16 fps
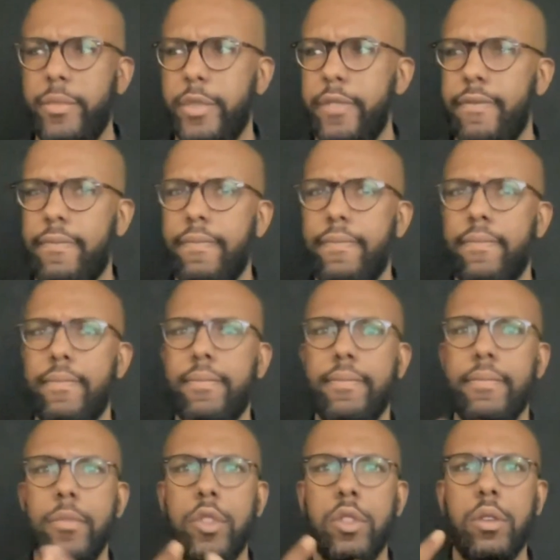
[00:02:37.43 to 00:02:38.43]
The
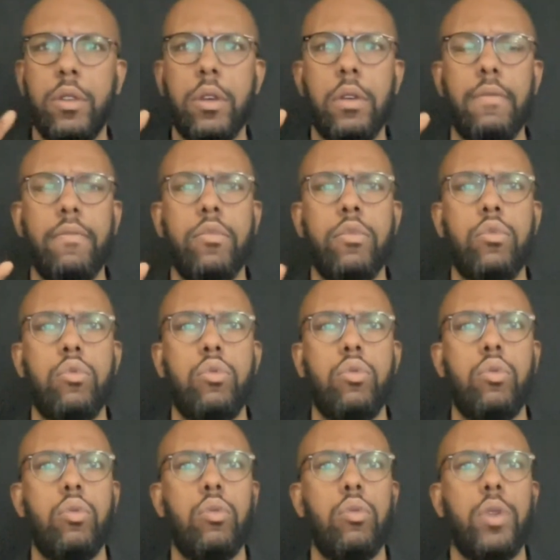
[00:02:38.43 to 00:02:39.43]
truth is
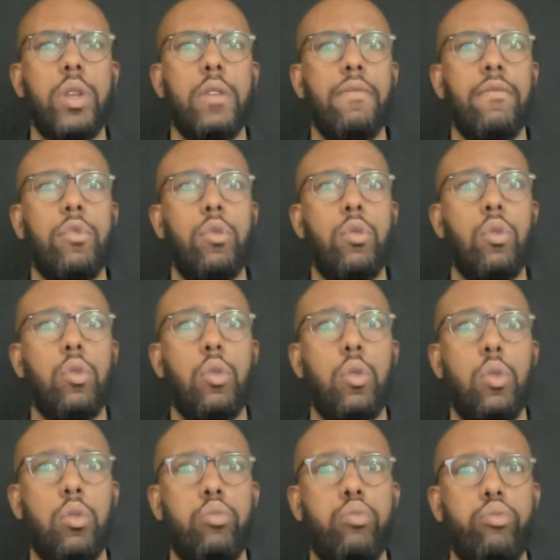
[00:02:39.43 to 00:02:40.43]
out there
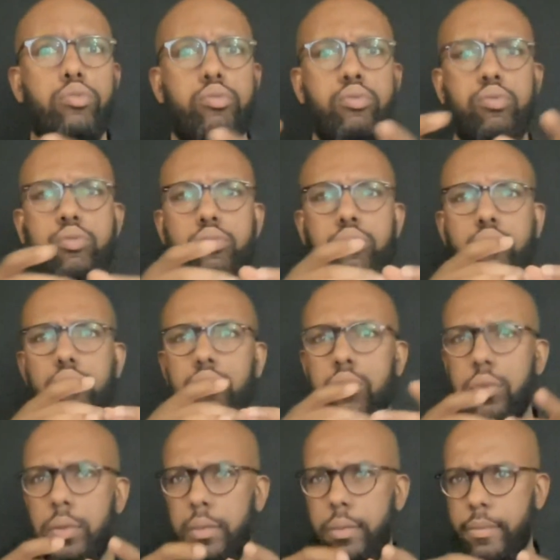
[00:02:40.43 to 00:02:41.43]
about the
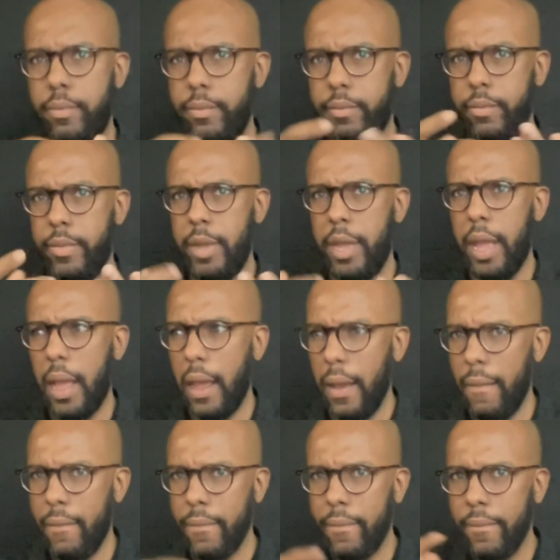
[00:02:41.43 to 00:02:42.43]
existence of
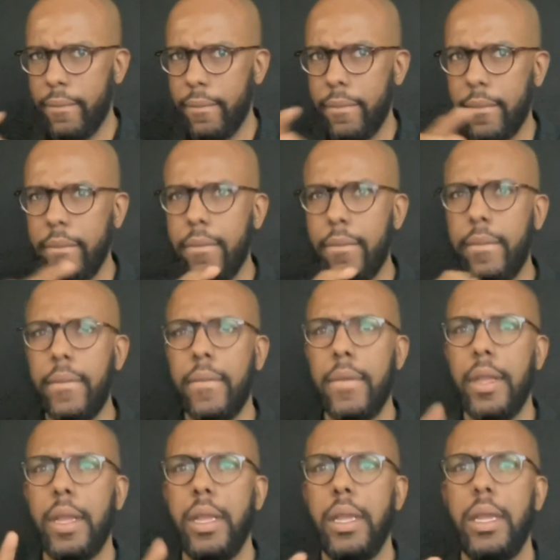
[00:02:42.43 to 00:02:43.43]
UFOs and alien
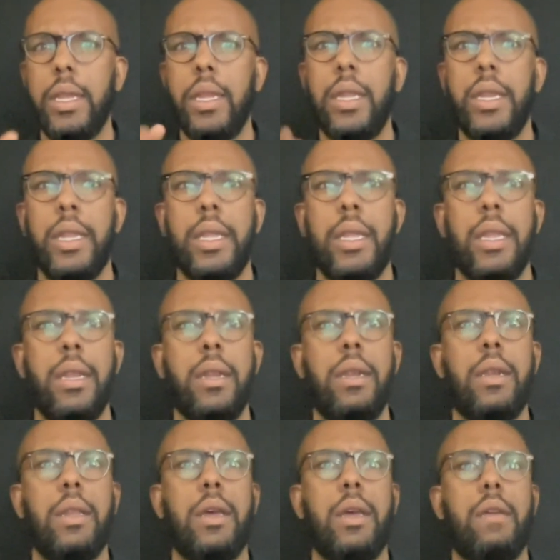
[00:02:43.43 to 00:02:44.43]
life forms.
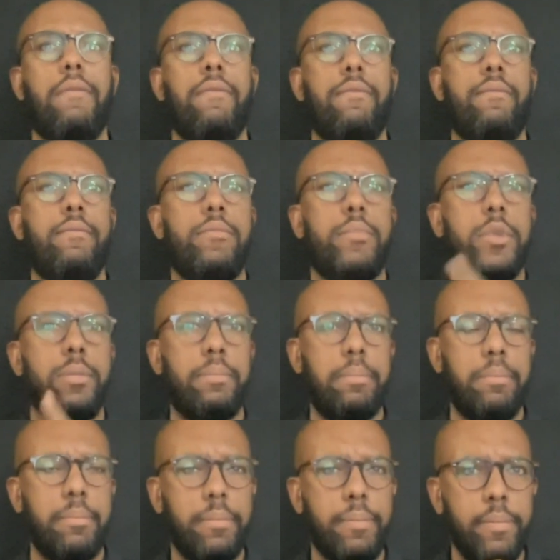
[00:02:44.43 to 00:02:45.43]

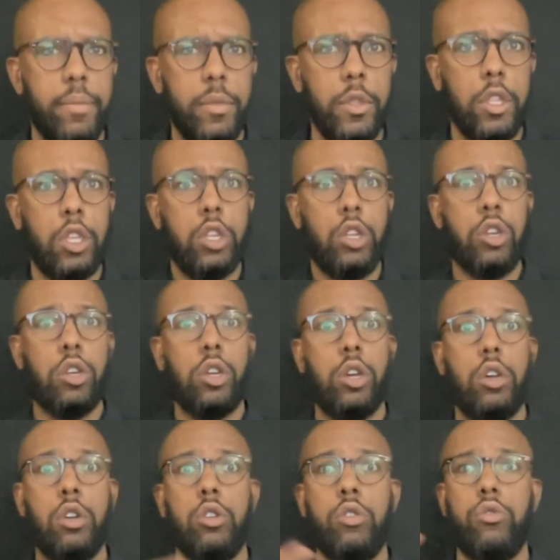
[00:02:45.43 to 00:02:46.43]
And Congress is
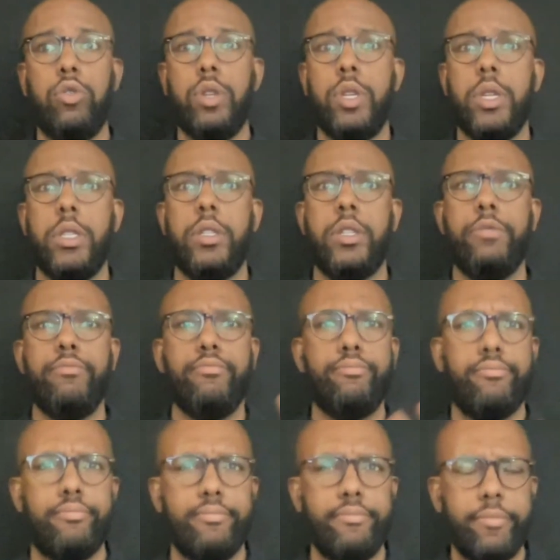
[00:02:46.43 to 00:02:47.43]
determined to
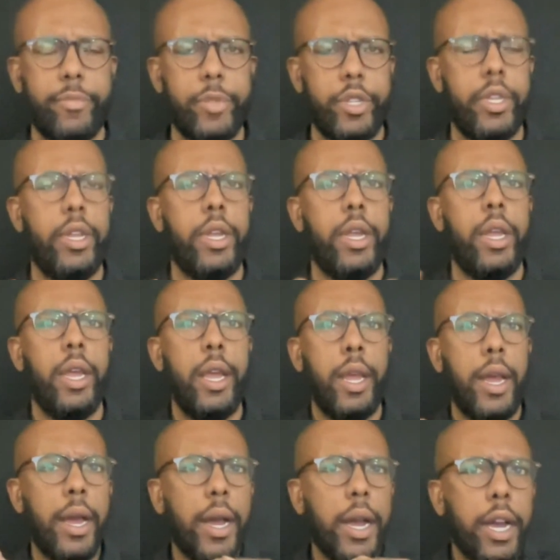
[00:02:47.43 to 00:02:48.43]
find out what
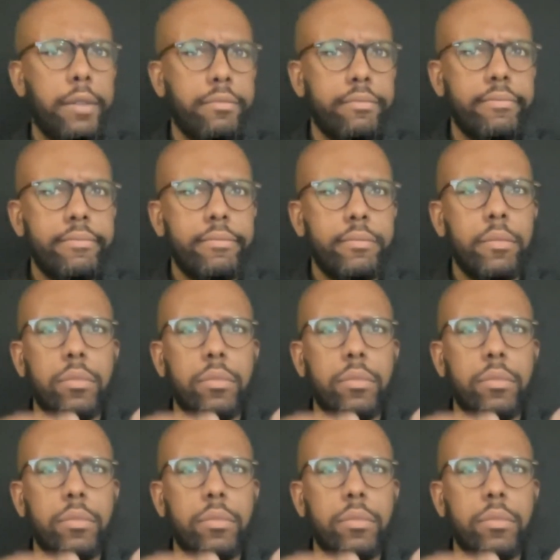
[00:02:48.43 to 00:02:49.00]
it is.